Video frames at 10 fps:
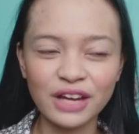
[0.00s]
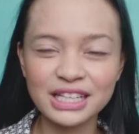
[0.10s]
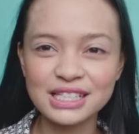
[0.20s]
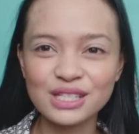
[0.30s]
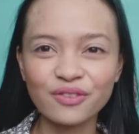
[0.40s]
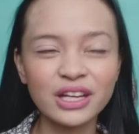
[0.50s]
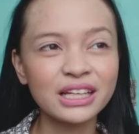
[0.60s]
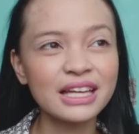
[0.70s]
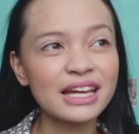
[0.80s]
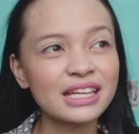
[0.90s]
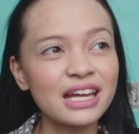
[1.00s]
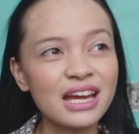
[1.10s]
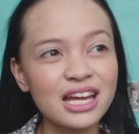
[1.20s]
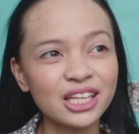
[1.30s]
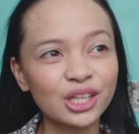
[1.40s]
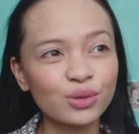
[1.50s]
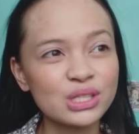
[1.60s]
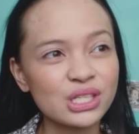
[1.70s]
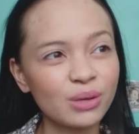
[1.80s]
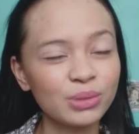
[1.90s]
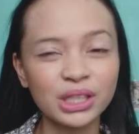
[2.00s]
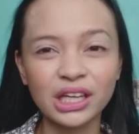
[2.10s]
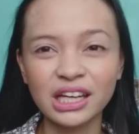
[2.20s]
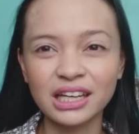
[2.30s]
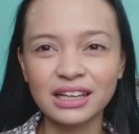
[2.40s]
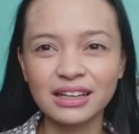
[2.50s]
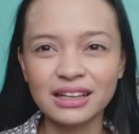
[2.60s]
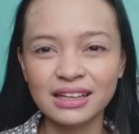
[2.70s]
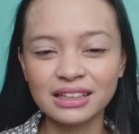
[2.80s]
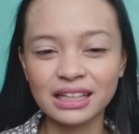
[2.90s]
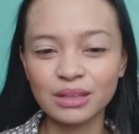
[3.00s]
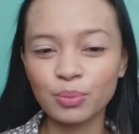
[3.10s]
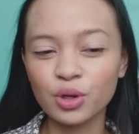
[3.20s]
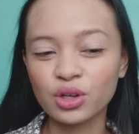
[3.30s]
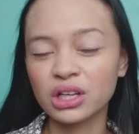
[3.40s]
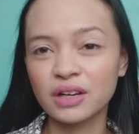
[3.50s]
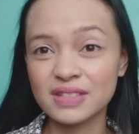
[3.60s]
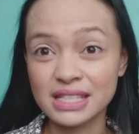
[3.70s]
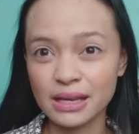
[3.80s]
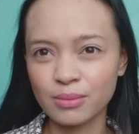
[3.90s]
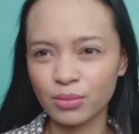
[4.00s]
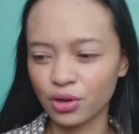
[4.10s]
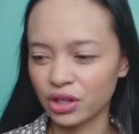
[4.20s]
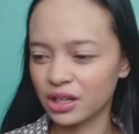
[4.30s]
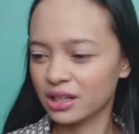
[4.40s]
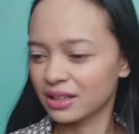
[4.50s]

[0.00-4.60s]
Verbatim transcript: I just feel like there was something that the book could have said more.